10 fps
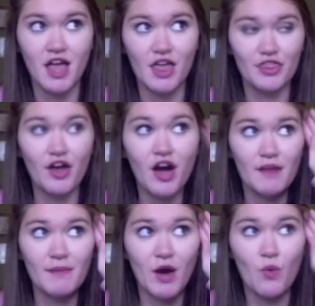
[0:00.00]
thought
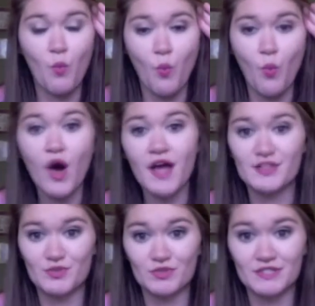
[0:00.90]
about what
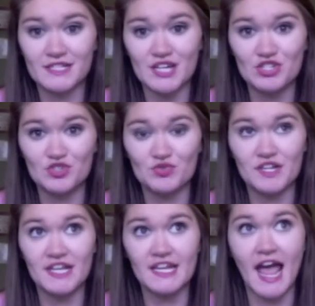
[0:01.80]
in the world did I just
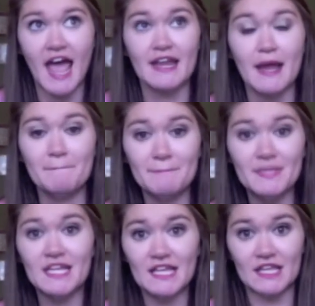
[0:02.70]
read, and
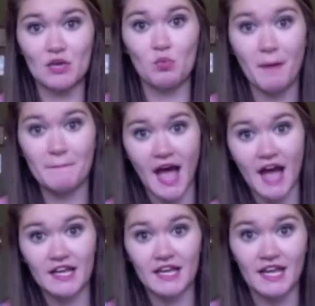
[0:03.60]
immediately went
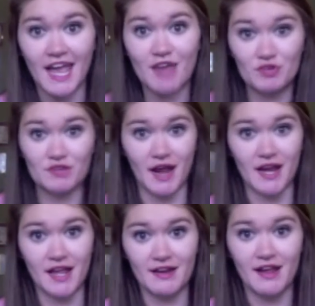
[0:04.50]
back and
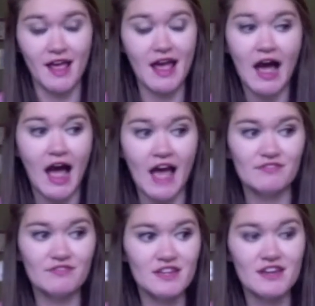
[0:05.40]
reread it. I
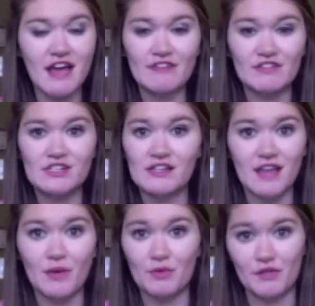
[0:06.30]
have never done
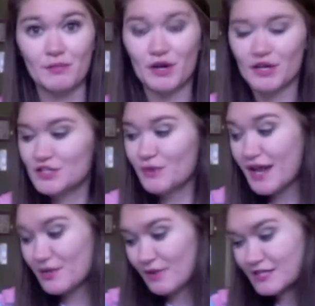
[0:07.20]
that with a book. So
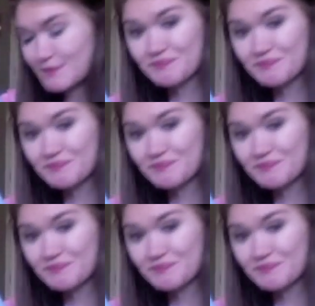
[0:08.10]
anyways,